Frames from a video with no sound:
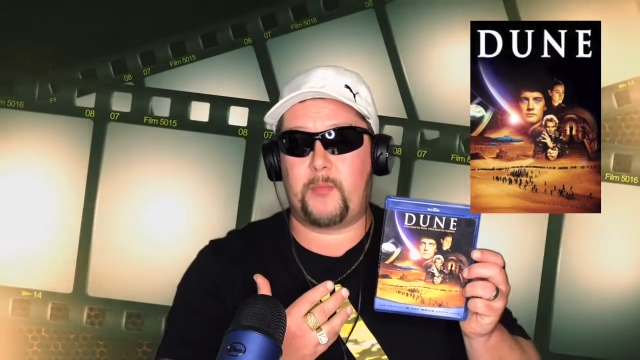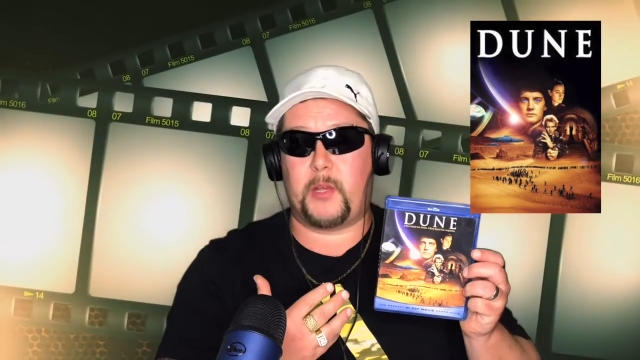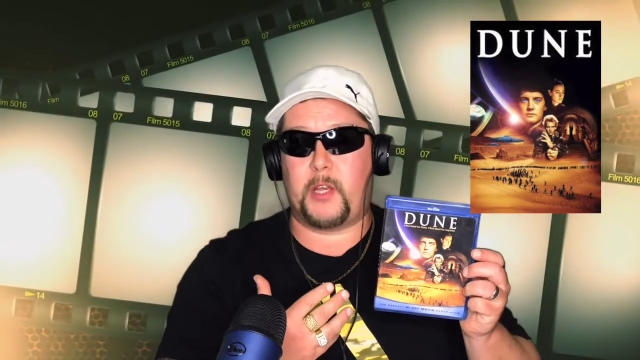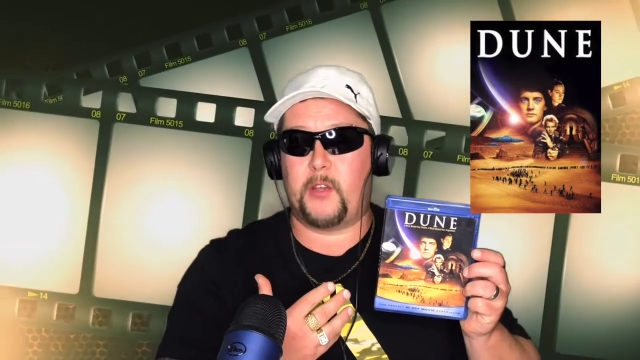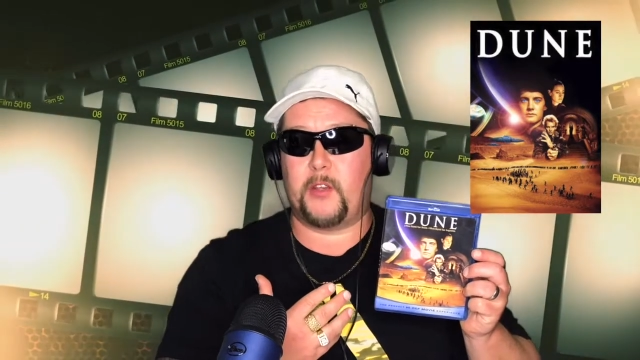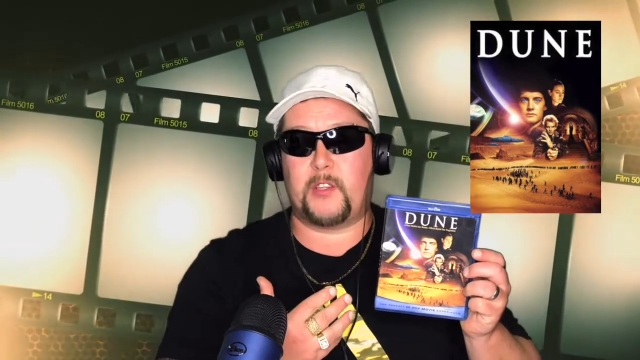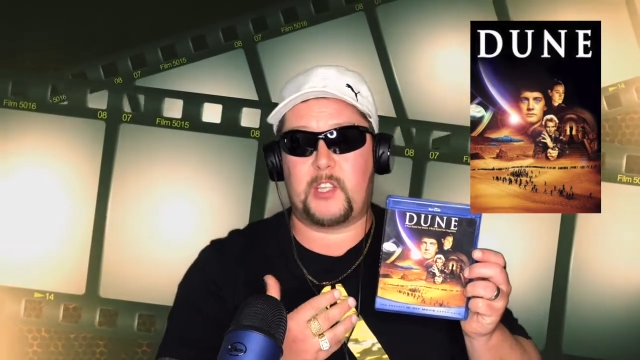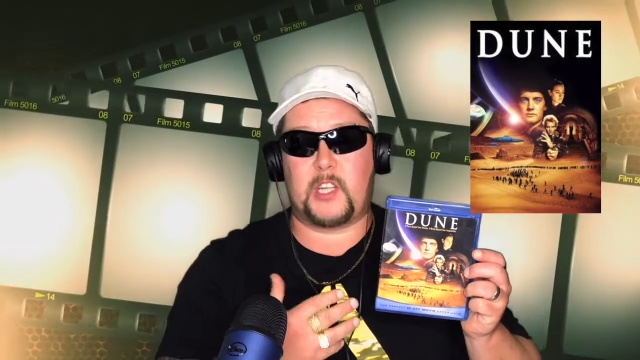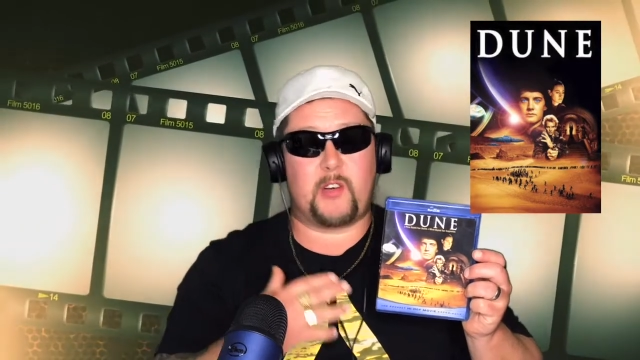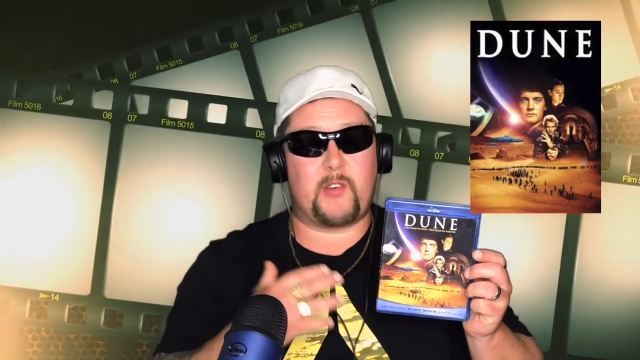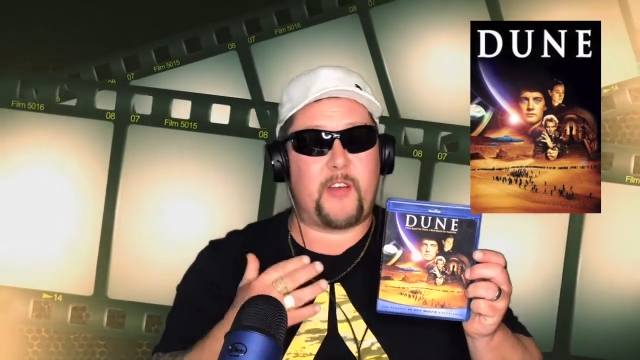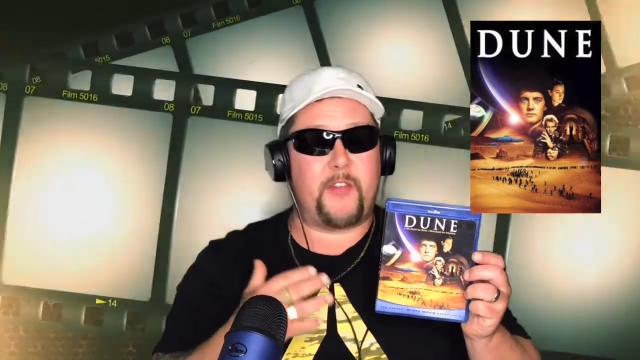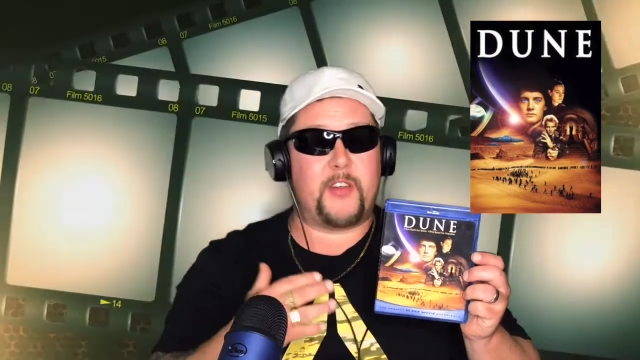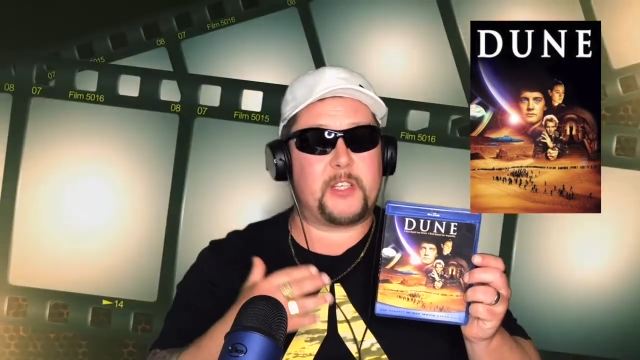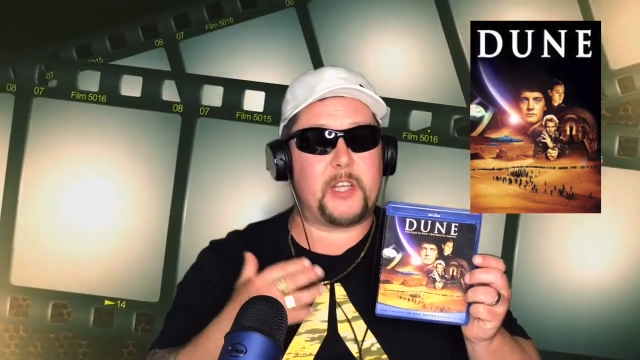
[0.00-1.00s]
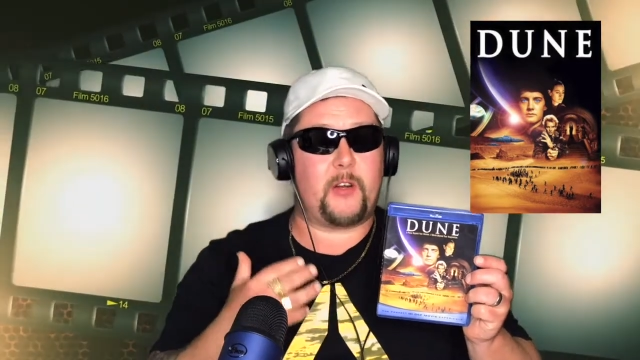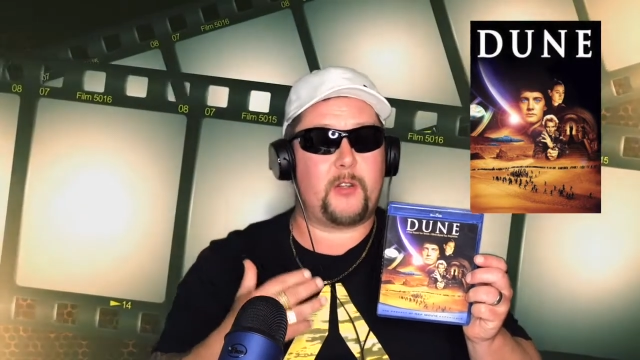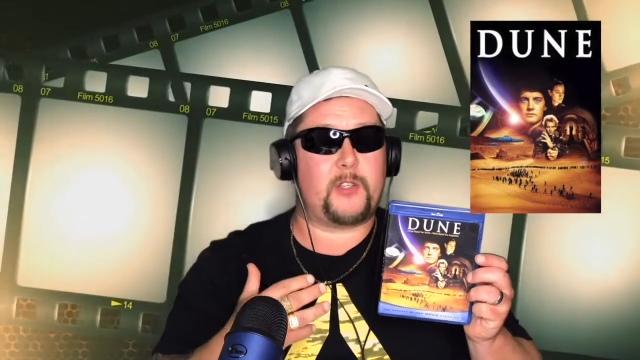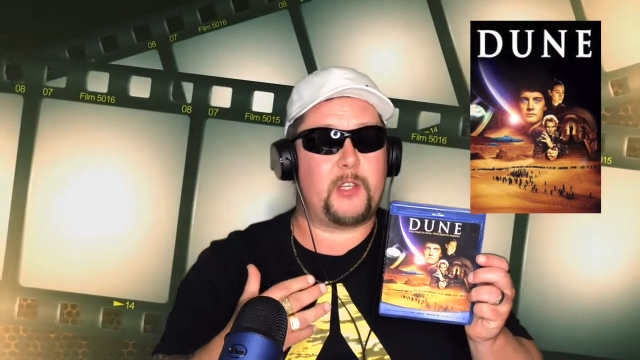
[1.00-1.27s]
Because the graphics they got